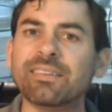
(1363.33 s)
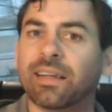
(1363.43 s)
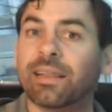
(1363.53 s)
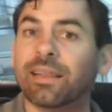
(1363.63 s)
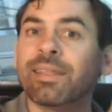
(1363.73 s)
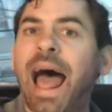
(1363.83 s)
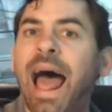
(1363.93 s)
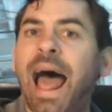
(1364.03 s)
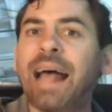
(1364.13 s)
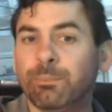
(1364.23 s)

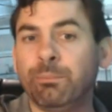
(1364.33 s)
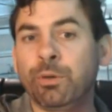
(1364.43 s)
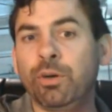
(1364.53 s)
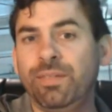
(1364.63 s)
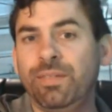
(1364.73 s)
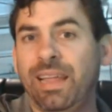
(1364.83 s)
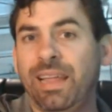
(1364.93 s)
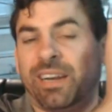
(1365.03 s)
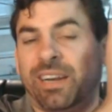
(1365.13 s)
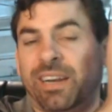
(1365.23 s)
last move that
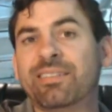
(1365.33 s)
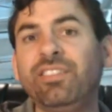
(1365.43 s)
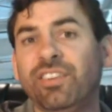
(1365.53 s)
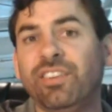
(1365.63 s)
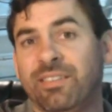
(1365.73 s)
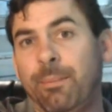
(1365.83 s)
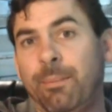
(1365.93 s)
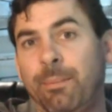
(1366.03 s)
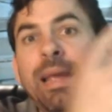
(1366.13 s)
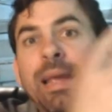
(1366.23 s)
transitions them
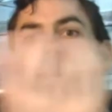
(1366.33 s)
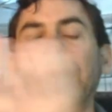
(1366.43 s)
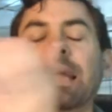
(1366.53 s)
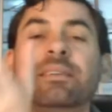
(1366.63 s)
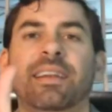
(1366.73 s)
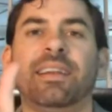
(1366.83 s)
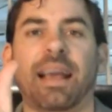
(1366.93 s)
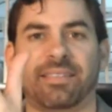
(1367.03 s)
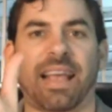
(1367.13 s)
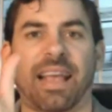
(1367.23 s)
into the next
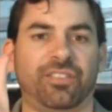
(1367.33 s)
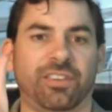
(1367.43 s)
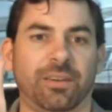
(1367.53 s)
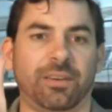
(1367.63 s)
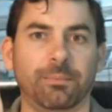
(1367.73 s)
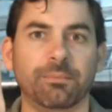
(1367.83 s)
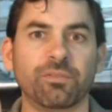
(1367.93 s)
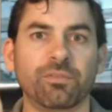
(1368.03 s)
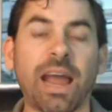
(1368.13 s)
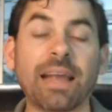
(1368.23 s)
section,
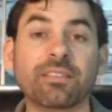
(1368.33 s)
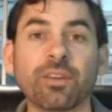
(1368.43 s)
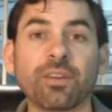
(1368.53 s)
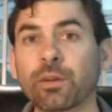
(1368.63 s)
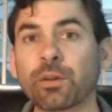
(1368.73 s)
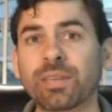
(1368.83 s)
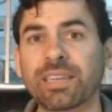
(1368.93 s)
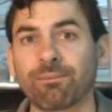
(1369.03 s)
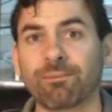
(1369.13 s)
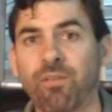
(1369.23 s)
right? So if you teach
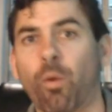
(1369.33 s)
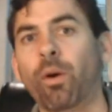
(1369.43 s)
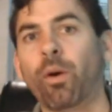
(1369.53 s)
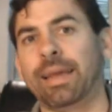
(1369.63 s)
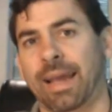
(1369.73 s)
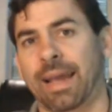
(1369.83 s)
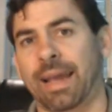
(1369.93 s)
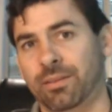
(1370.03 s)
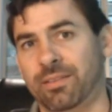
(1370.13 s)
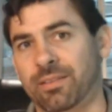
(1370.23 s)
them 4 8
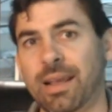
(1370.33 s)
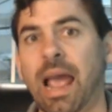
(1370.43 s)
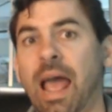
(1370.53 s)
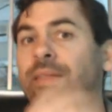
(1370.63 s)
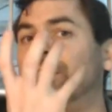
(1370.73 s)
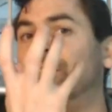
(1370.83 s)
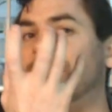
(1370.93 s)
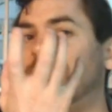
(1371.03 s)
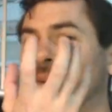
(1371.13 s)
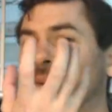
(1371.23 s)
counts and then you teach
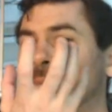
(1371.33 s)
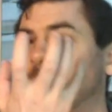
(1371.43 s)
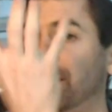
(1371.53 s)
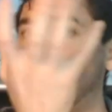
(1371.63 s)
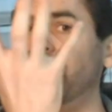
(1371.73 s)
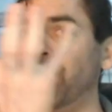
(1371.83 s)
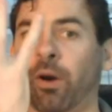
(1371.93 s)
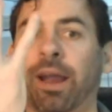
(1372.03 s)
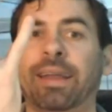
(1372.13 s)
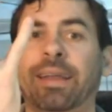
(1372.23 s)
them another 4
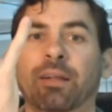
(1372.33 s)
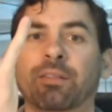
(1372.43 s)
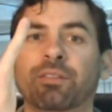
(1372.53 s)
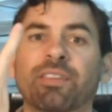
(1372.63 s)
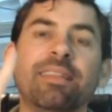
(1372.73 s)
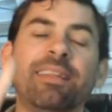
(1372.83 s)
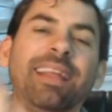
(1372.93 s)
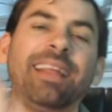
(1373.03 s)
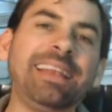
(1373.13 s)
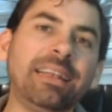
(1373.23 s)
8 counts, then they
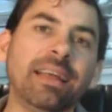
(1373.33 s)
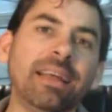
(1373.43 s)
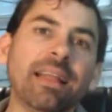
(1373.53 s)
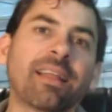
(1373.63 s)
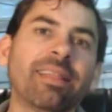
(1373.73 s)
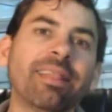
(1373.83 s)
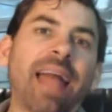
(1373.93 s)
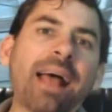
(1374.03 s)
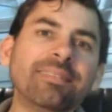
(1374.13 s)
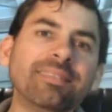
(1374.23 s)
need the
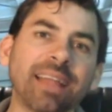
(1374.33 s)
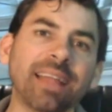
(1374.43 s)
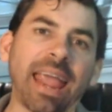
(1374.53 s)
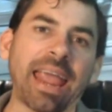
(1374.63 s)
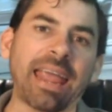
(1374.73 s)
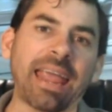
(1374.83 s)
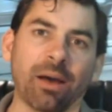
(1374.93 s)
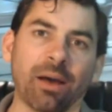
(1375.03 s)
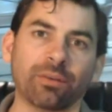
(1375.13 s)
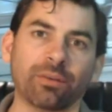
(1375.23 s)
last 8
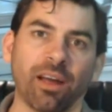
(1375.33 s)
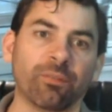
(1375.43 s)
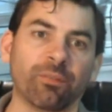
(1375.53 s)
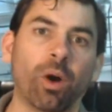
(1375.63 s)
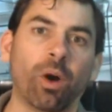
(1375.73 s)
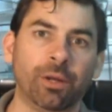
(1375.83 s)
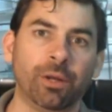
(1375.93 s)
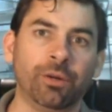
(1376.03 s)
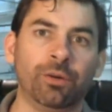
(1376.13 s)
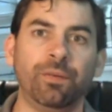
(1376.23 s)
count of one move